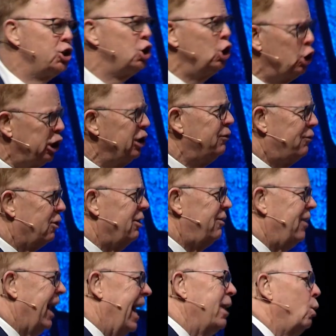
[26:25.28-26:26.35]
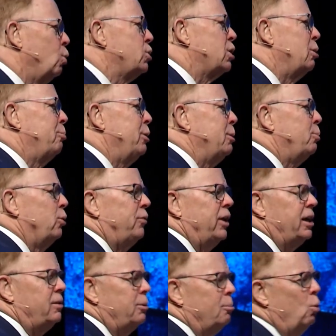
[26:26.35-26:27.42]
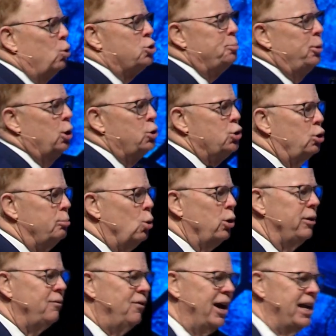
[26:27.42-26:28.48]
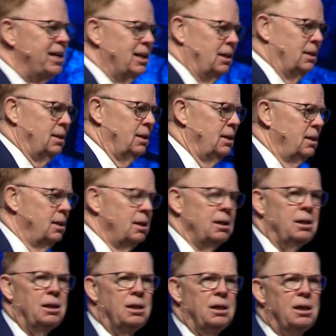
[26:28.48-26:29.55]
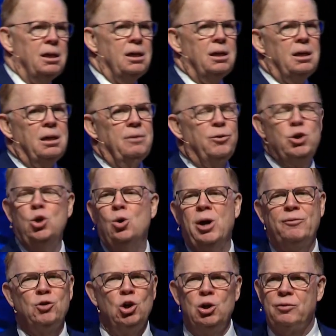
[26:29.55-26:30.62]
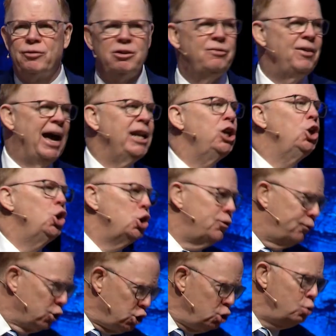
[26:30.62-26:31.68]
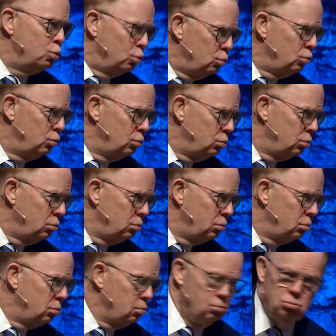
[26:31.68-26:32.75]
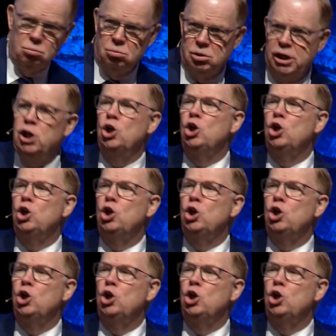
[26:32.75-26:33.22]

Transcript: looking for a fight. I know some people think they're more spiritual the more they fight. But you don't have to look for a fight, it'll look for you, it'll